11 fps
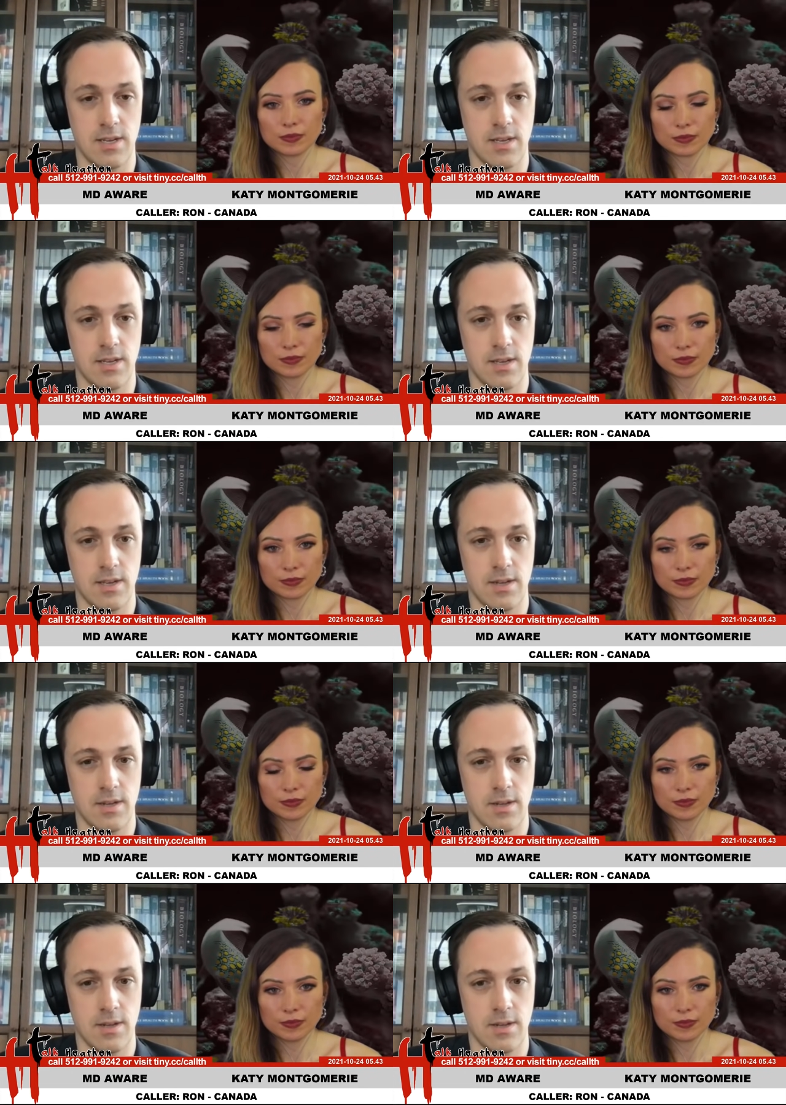
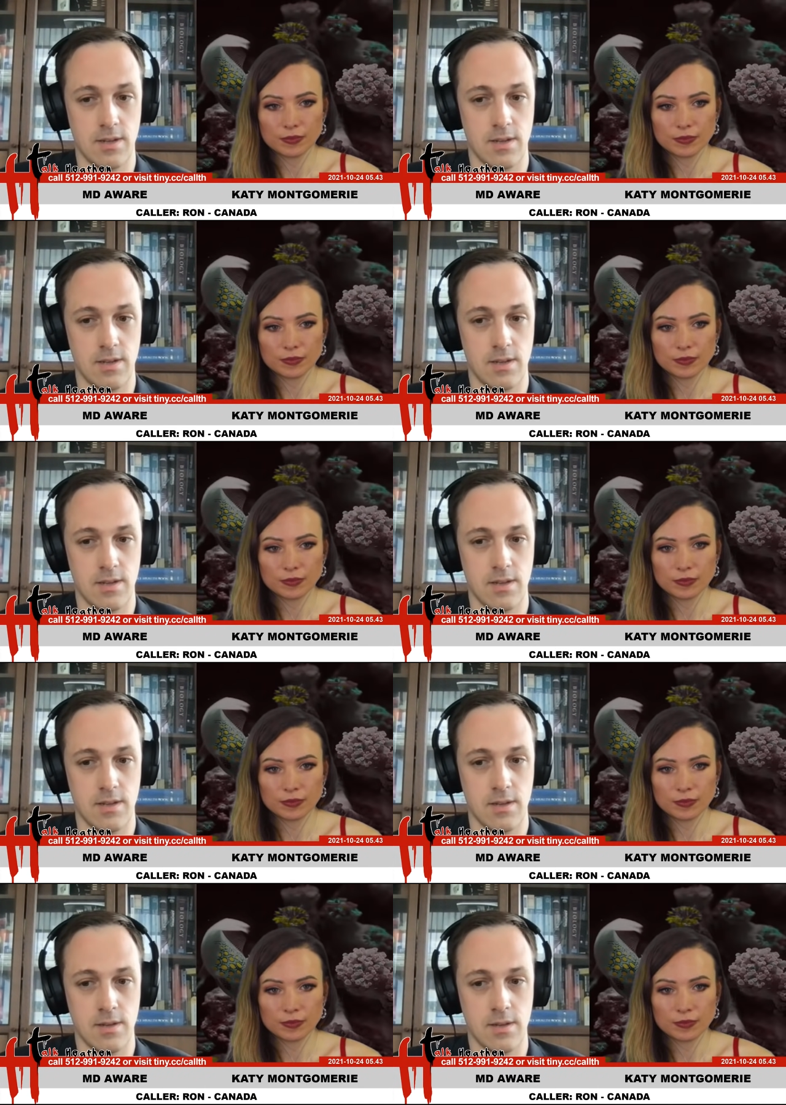No one is speaking in this clip.